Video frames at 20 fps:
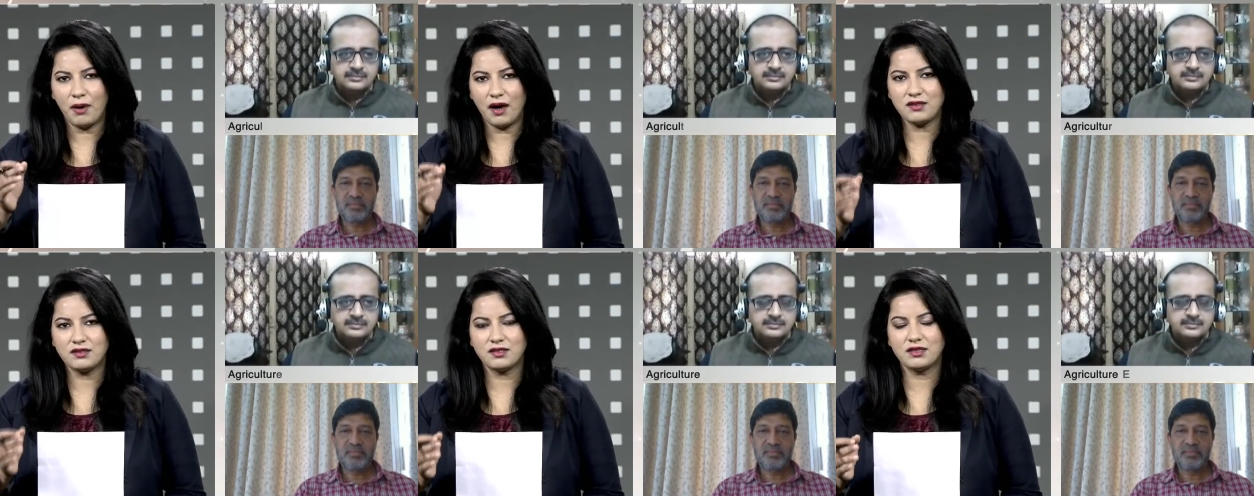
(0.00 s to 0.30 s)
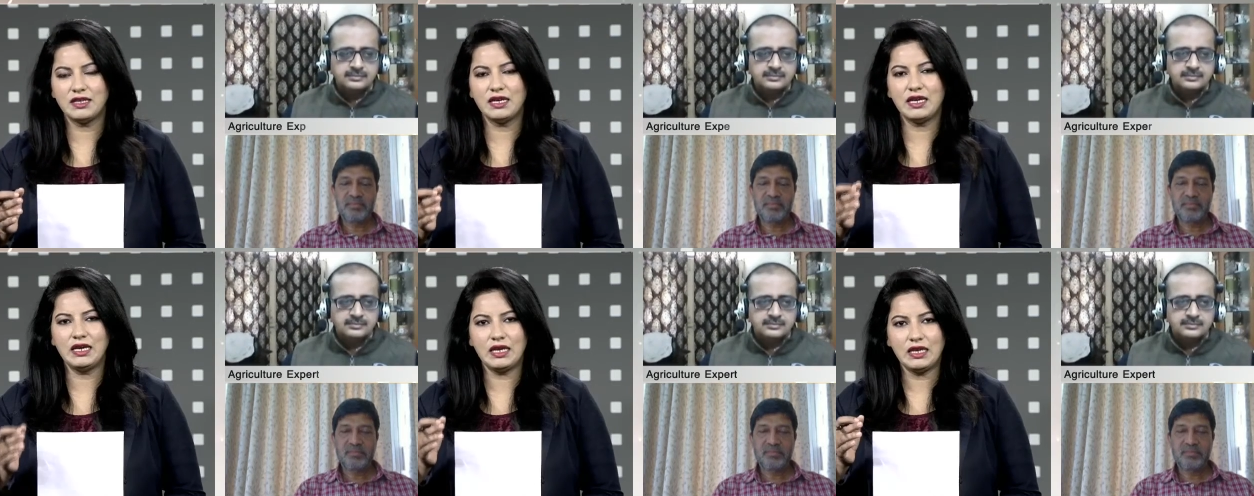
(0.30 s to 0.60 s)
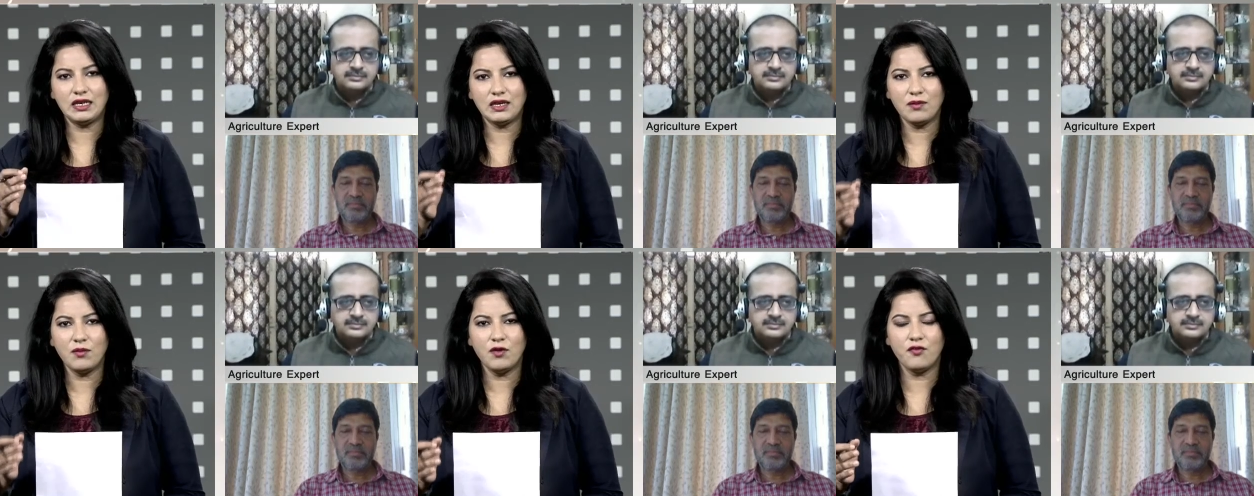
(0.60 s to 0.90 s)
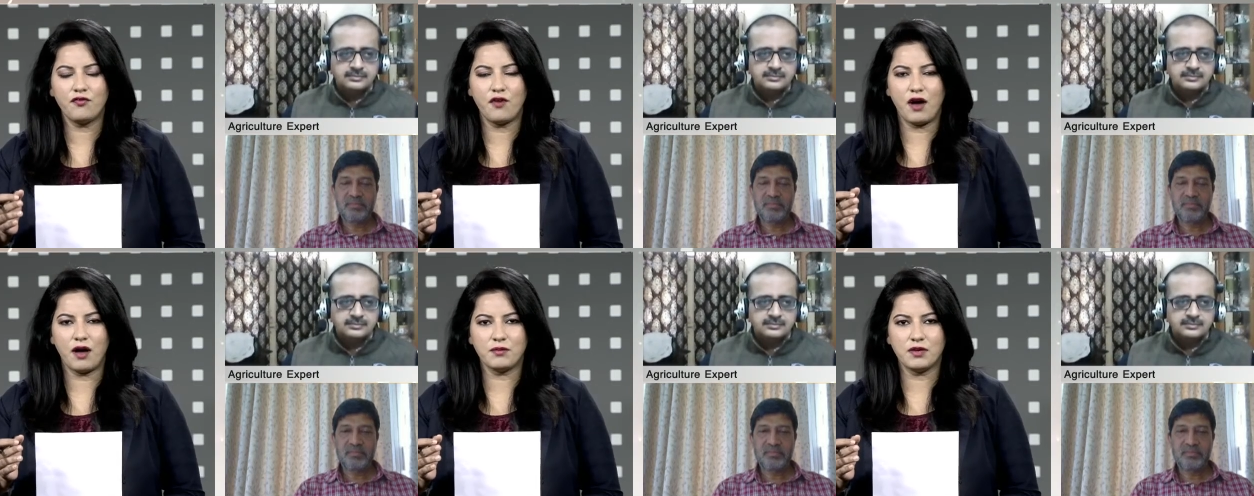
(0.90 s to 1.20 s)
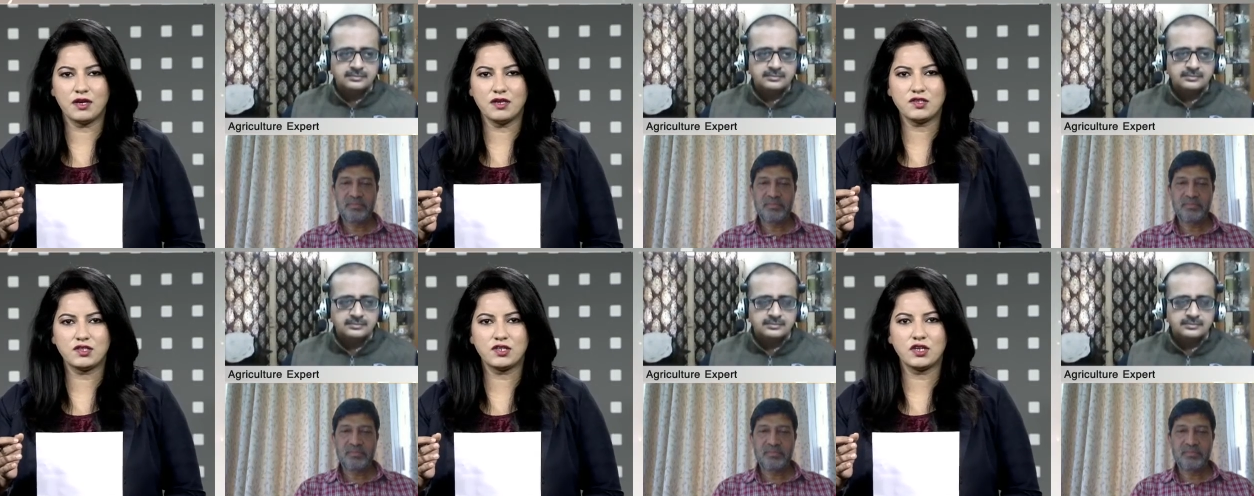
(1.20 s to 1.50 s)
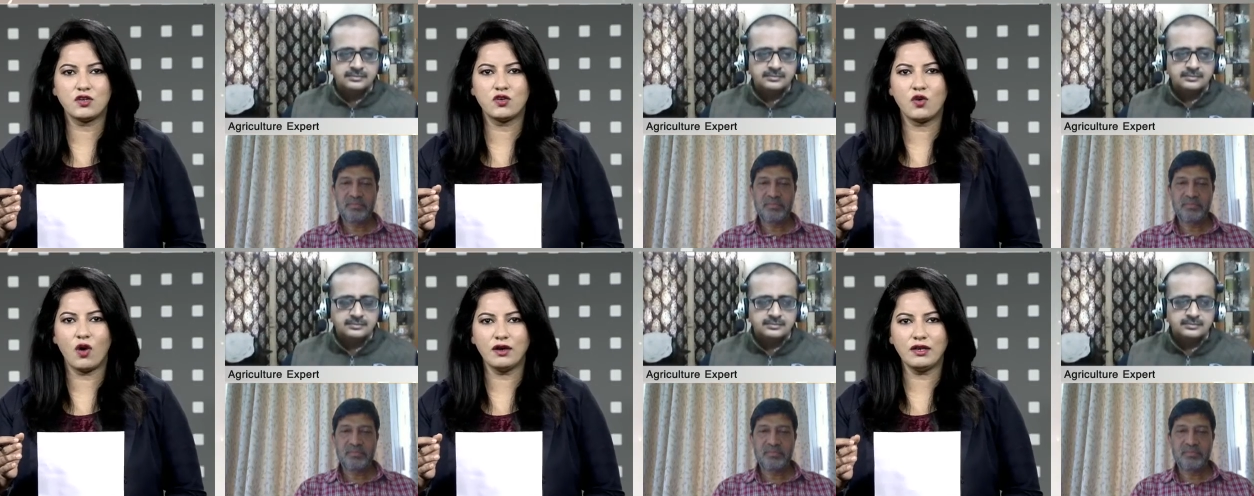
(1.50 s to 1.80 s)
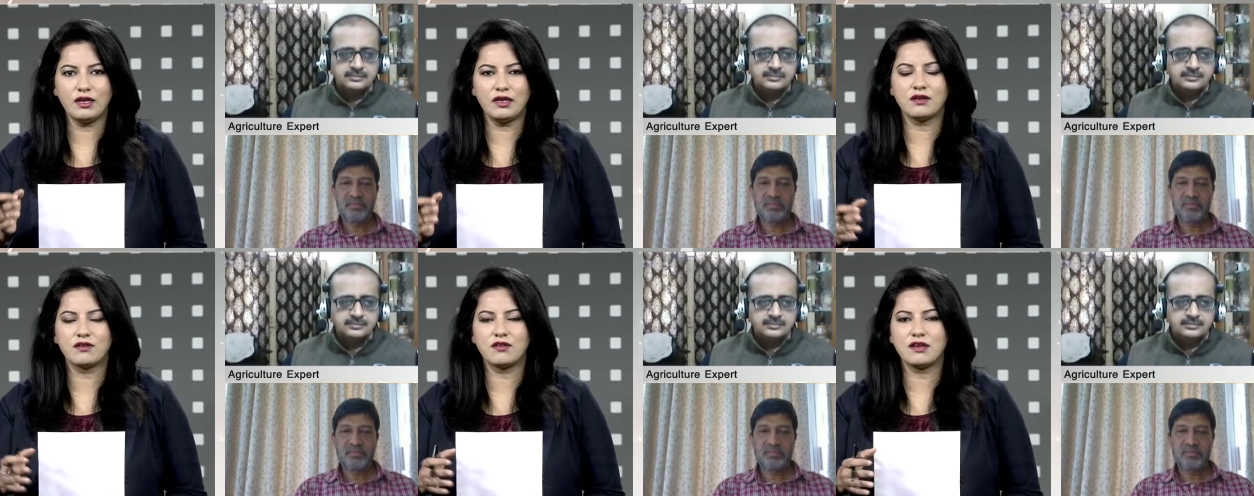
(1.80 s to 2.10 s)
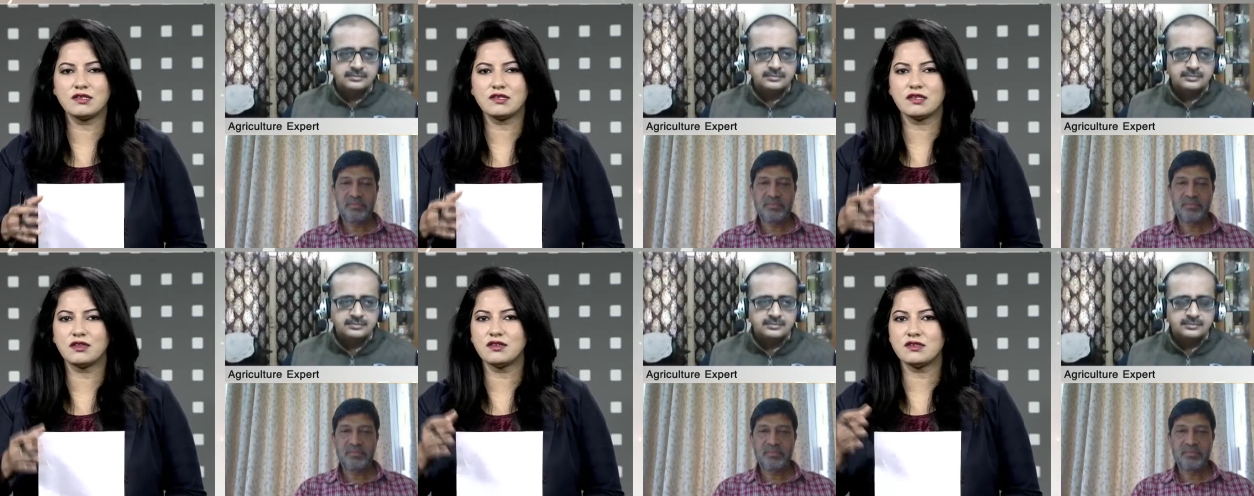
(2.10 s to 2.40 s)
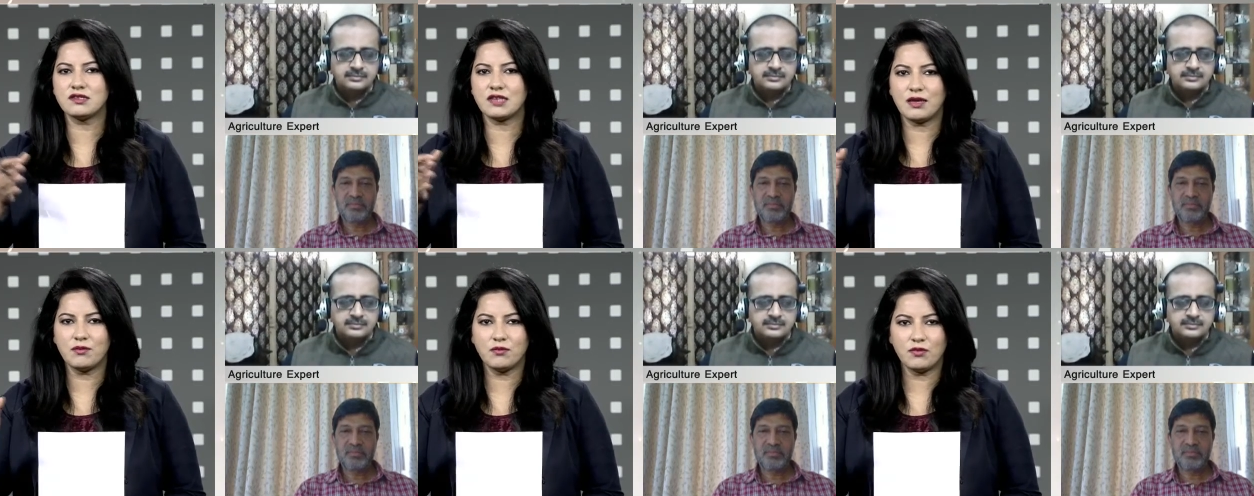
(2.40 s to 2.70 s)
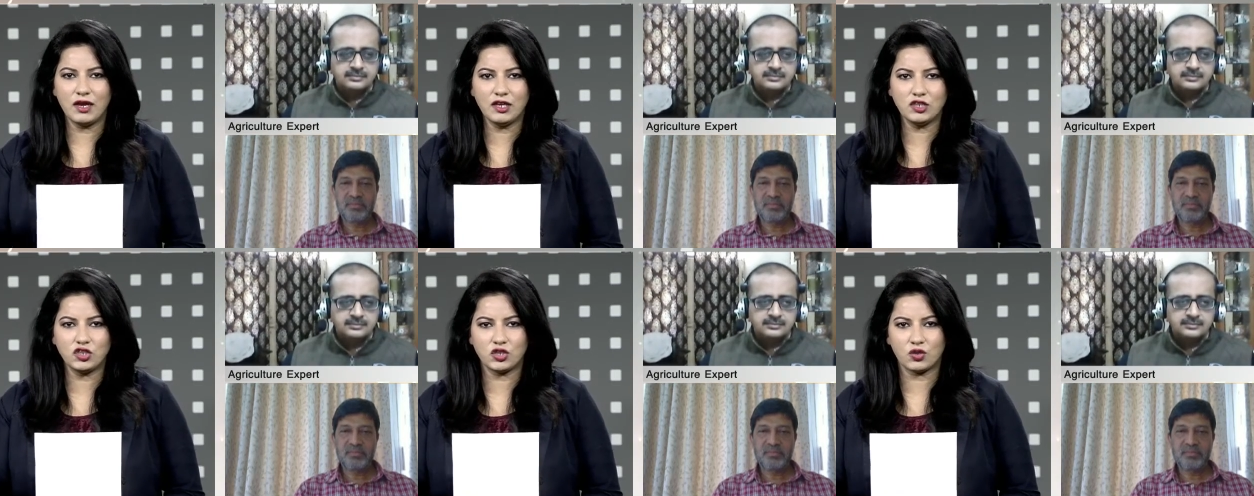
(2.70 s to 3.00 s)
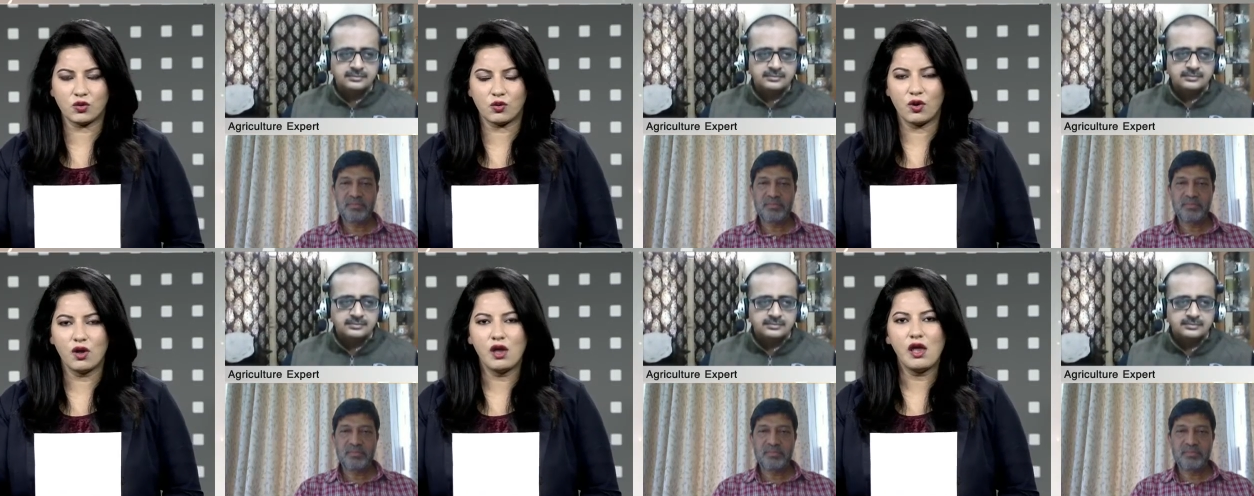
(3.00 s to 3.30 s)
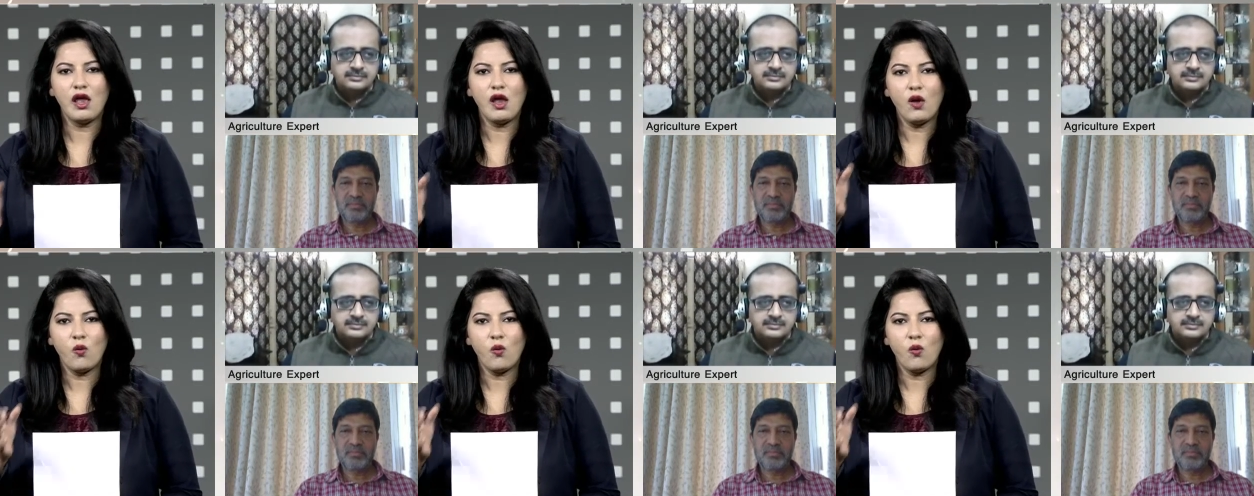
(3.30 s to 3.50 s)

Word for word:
Speaker 1: But the income of farmers did not increase in the same ratio.